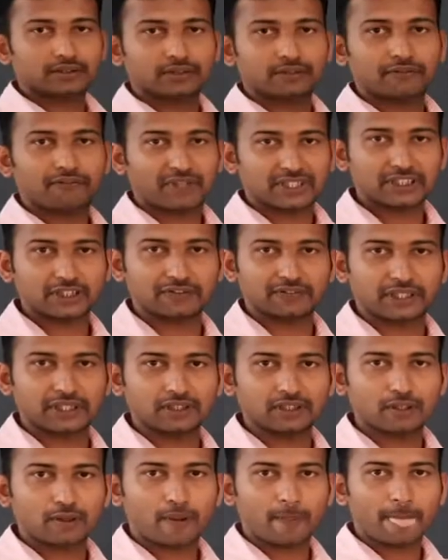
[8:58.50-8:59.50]
First
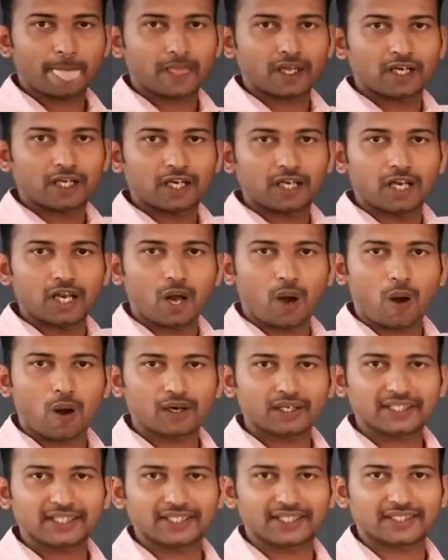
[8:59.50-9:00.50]
one,
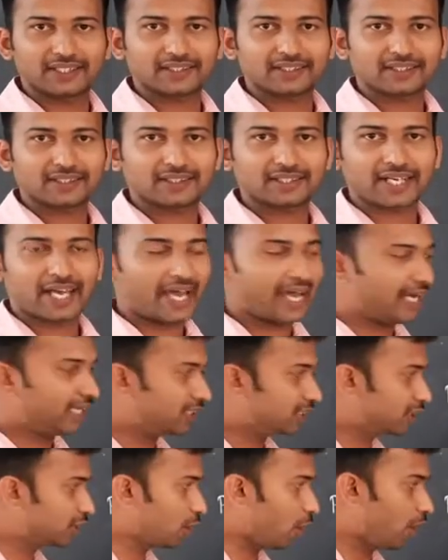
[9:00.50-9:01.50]
longer and
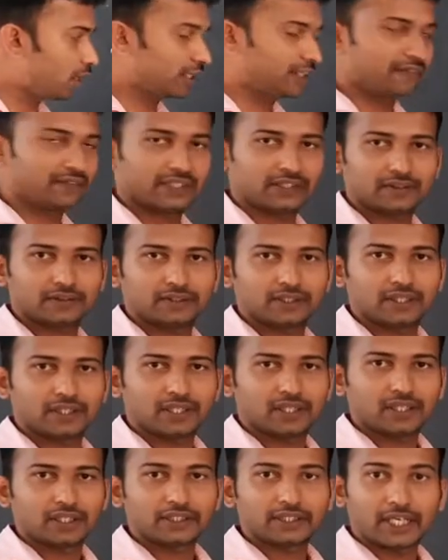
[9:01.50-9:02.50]
short one.
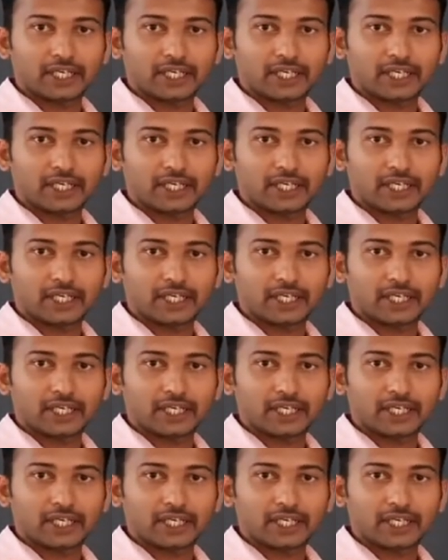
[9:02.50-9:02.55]
The